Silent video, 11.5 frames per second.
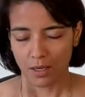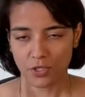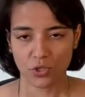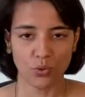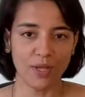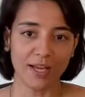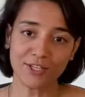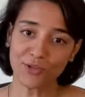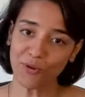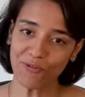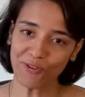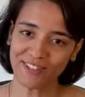So that's
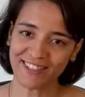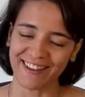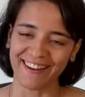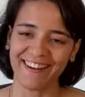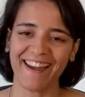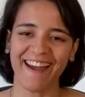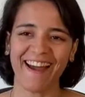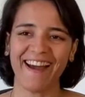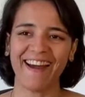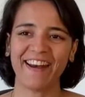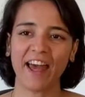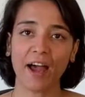all for the day.
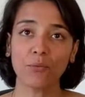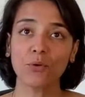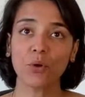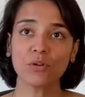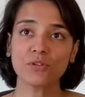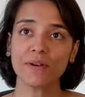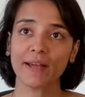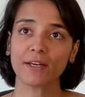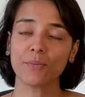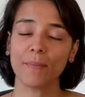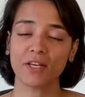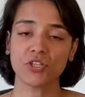And I would also like
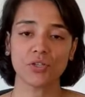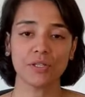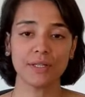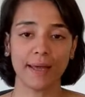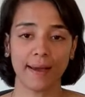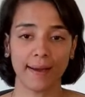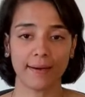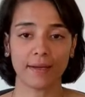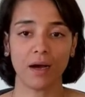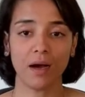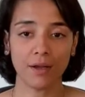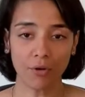to mention that
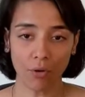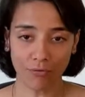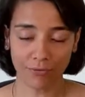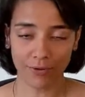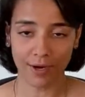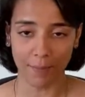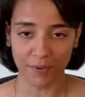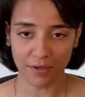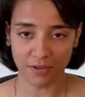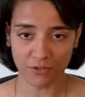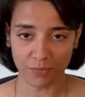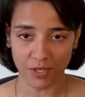I offer rapid
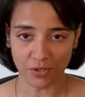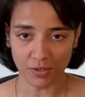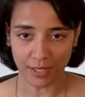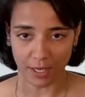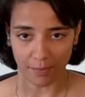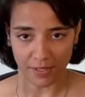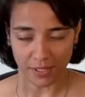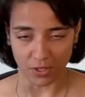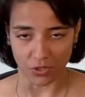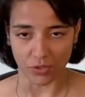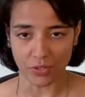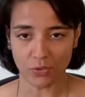transformational therapy
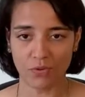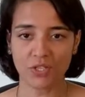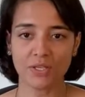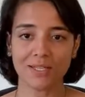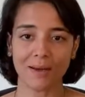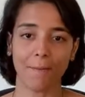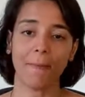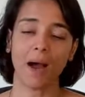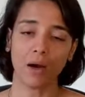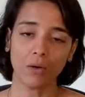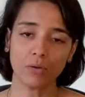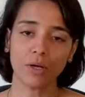sessions, which is
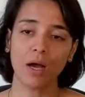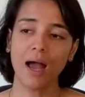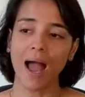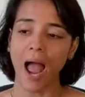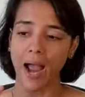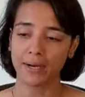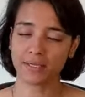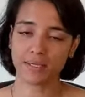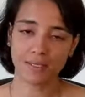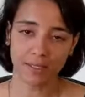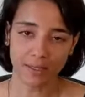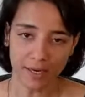about
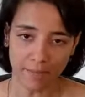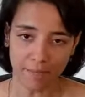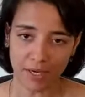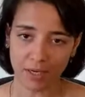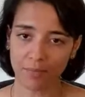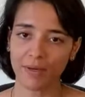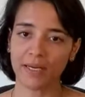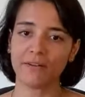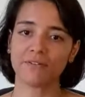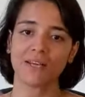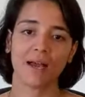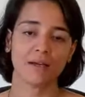accessing the limiting
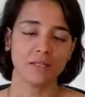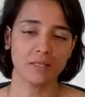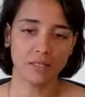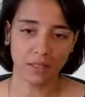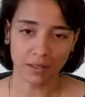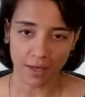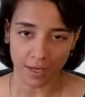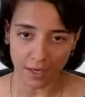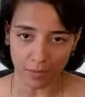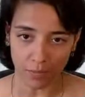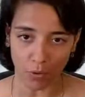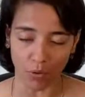beliefs, accessing the
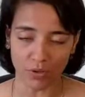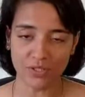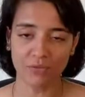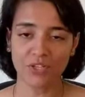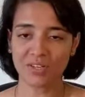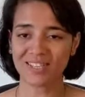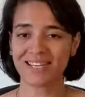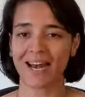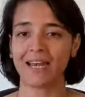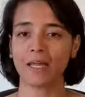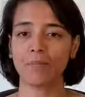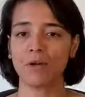inner blocks which are
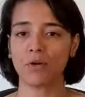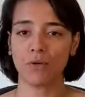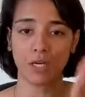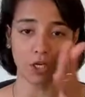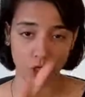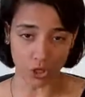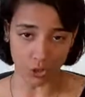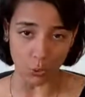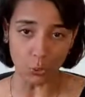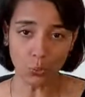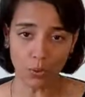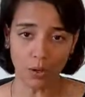standing between
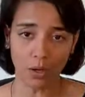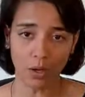you